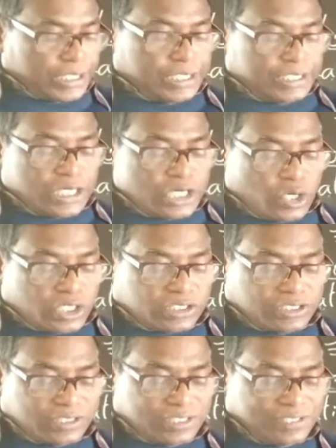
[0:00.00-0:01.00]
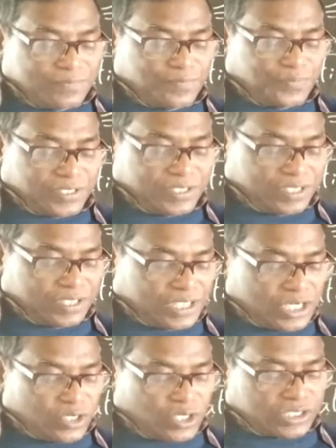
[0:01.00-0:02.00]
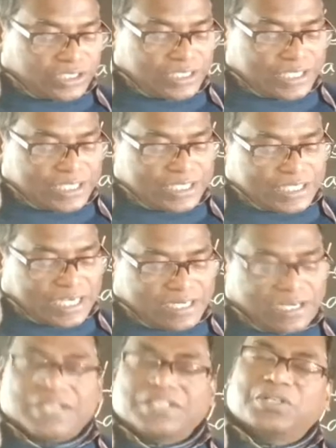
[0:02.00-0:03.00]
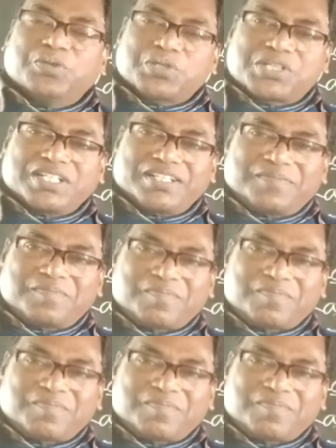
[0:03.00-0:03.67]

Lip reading: In the north it is Atlantic Ocean.